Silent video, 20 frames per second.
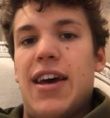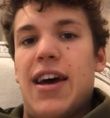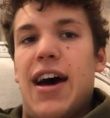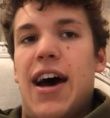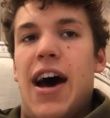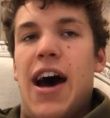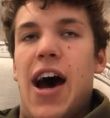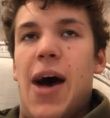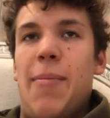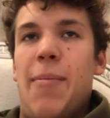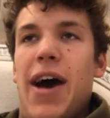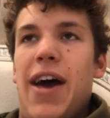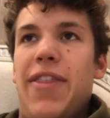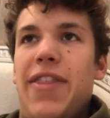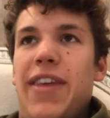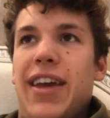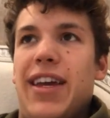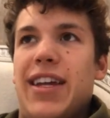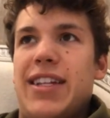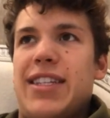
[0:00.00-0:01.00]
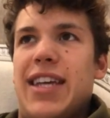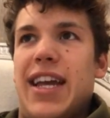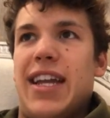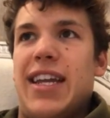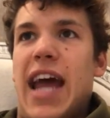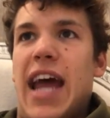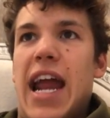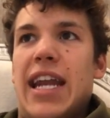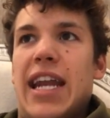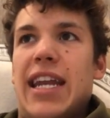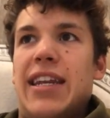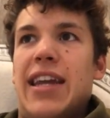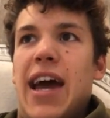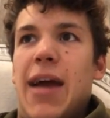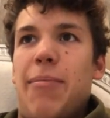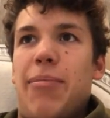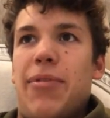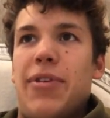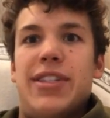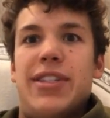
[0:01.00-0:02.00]
Um, I think it's like
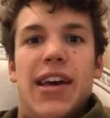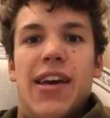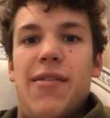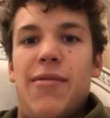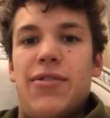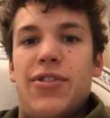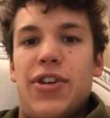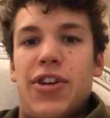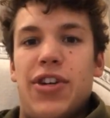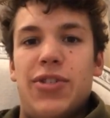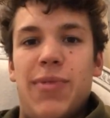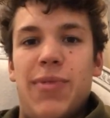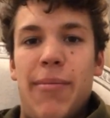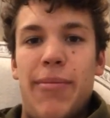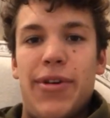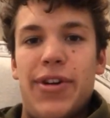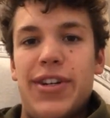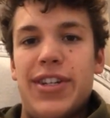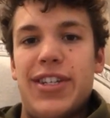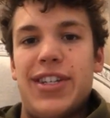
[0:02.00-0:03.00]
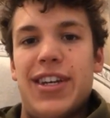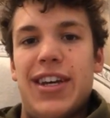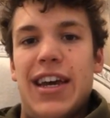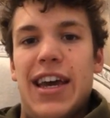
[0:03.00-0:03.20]
ninety-nine percent church members,